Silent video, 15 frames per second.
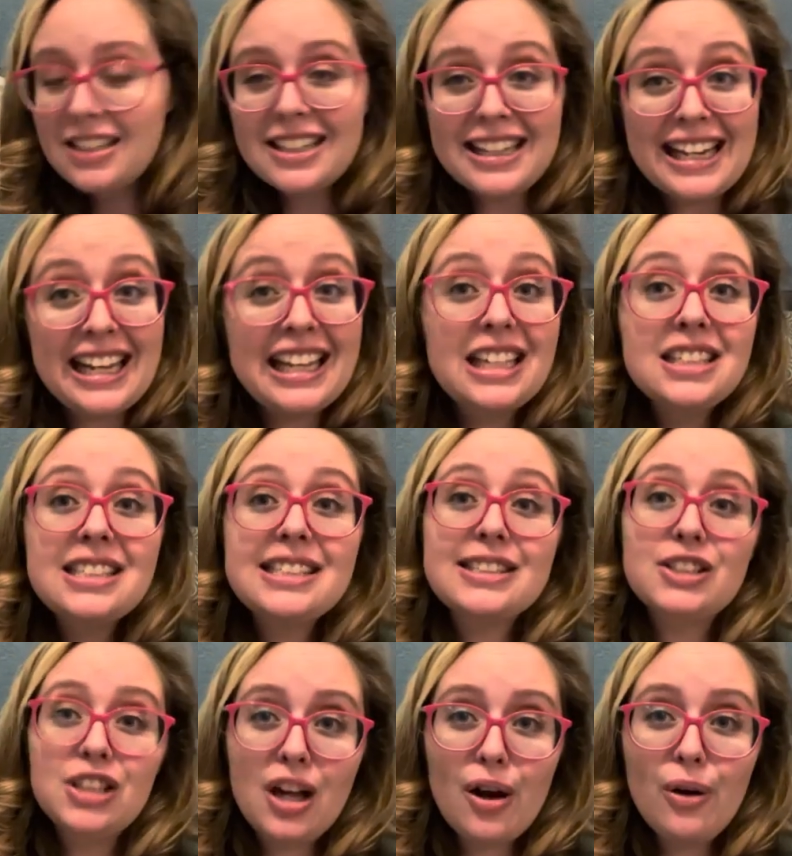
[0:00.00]
Nikki
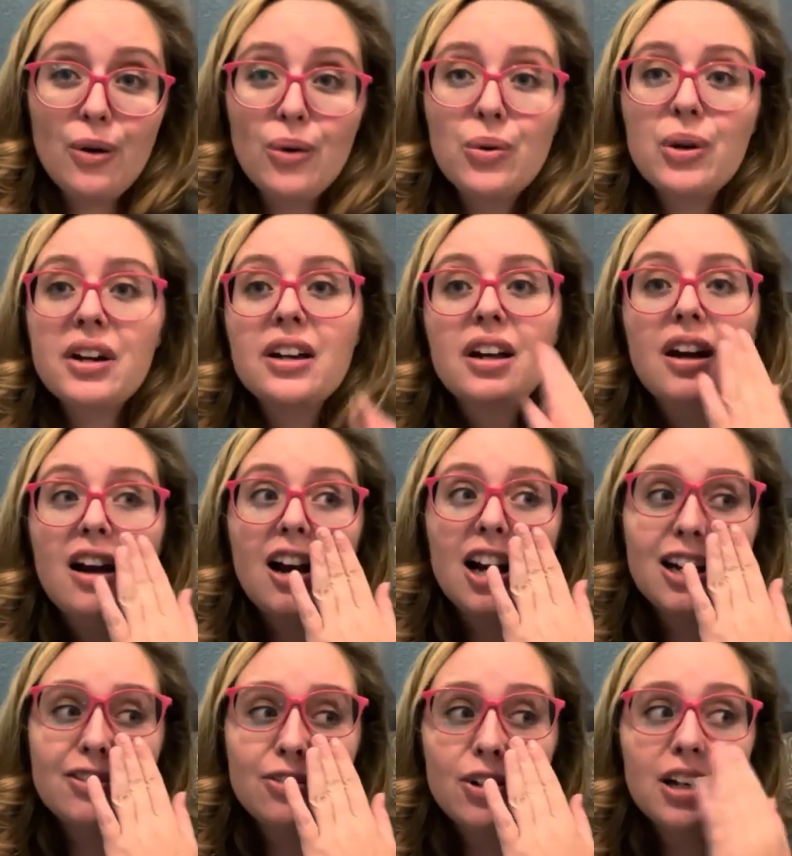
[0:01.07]
Sloan.
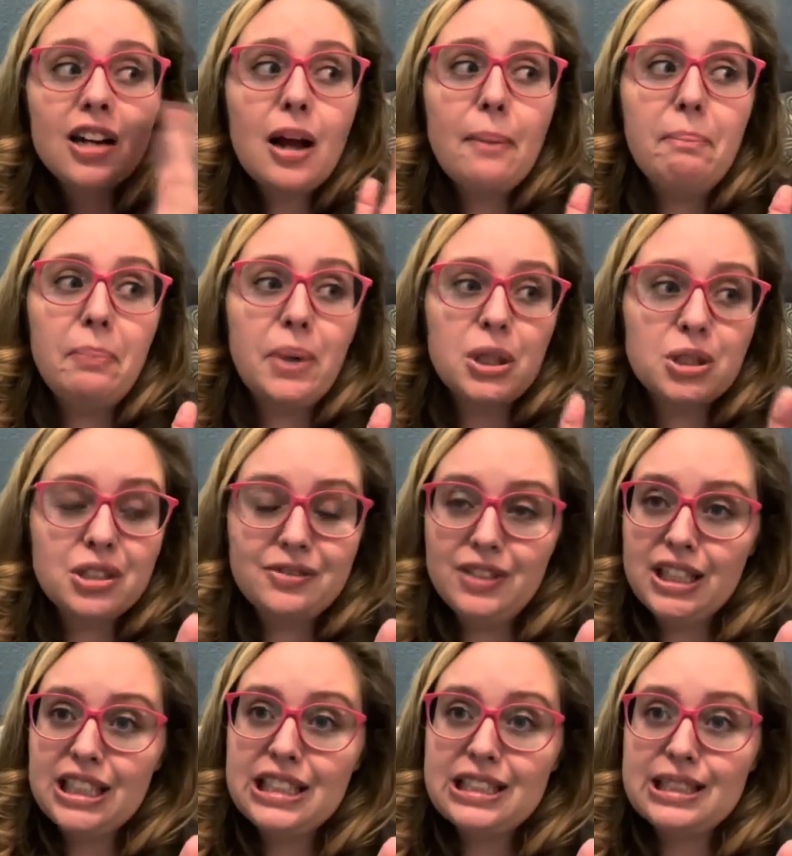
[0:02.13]
I've read a bunch of
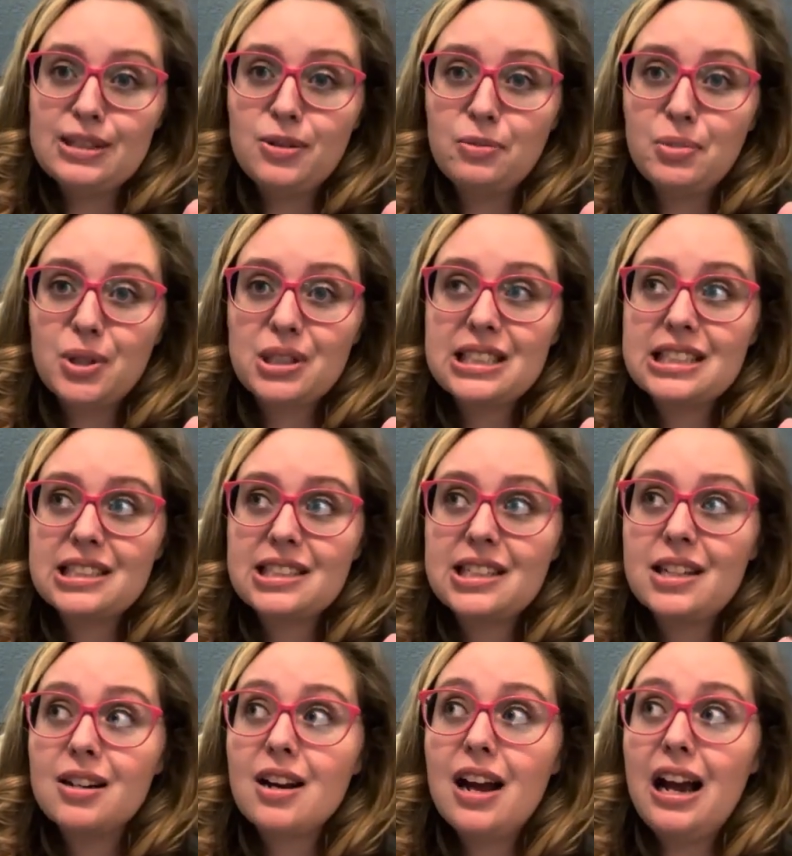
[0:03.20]
Nikki Sloan books this
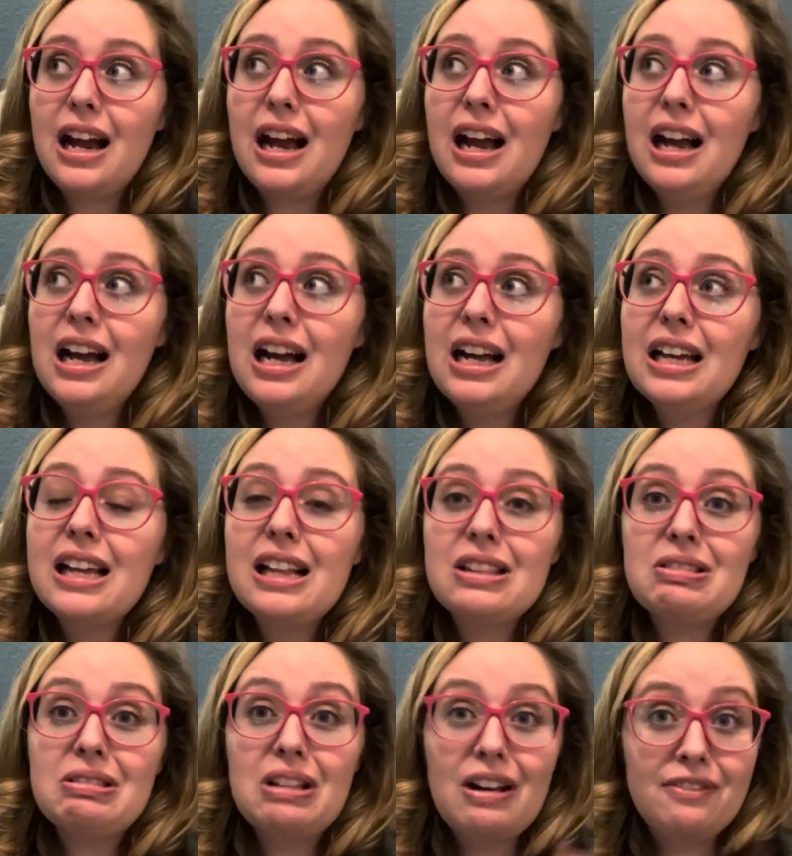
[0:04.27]
year and I
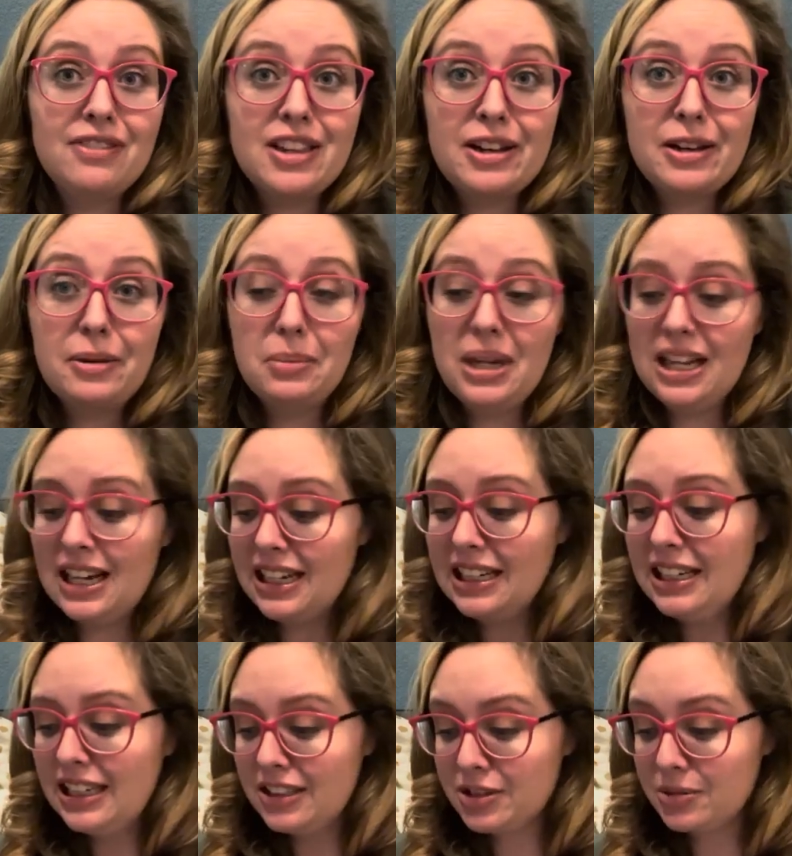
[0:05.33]
love them and I
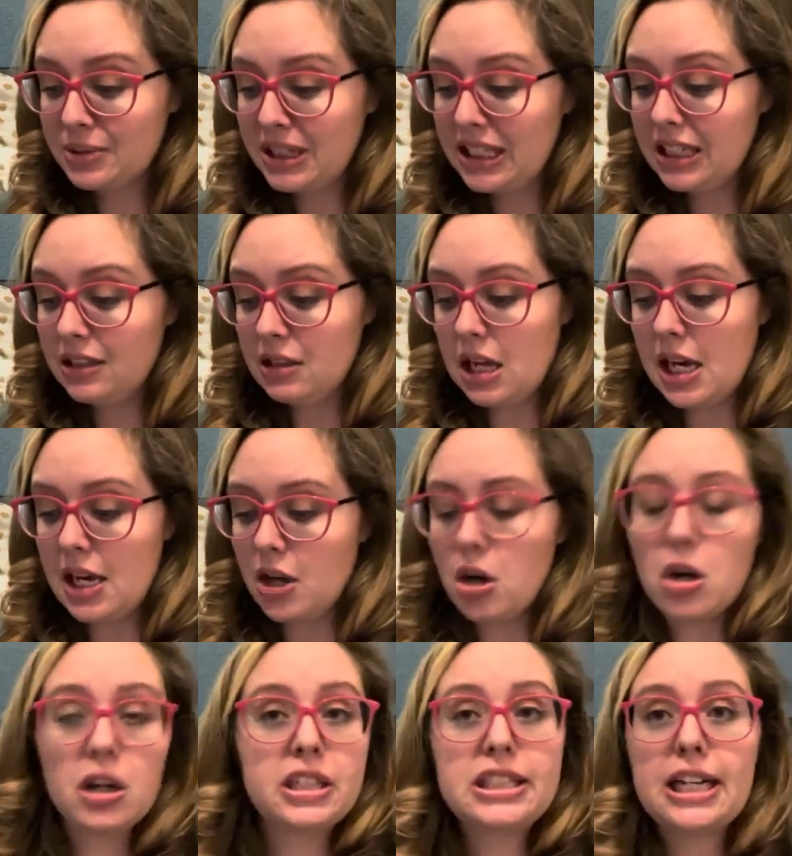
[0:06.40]
need to read like
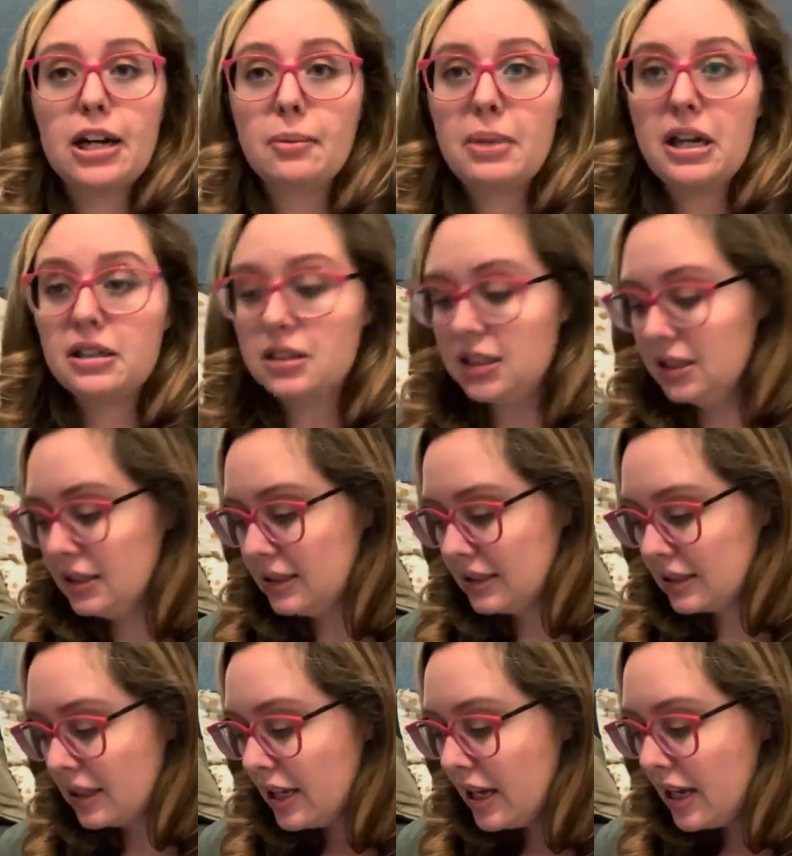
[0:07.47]
her entire backlist.
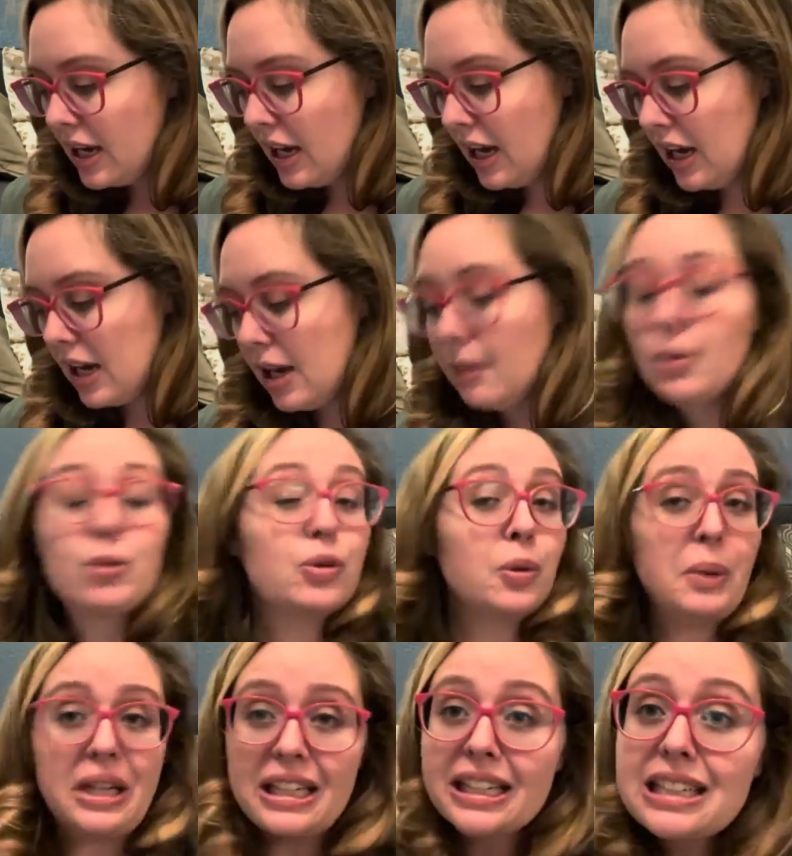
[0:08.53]
Um,
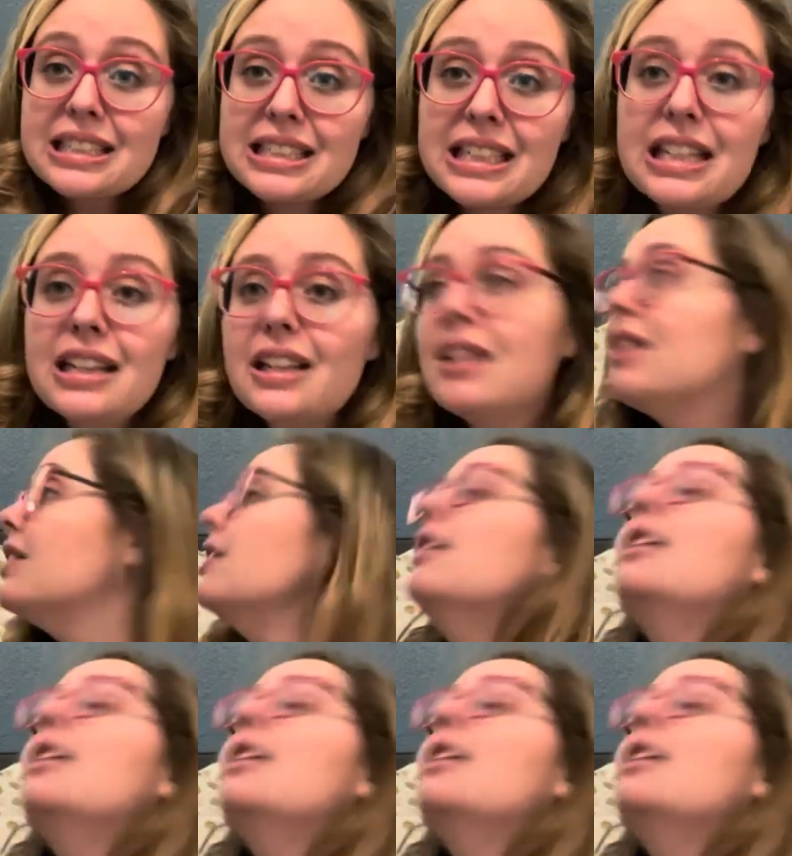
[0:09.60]
Ruby Dixon.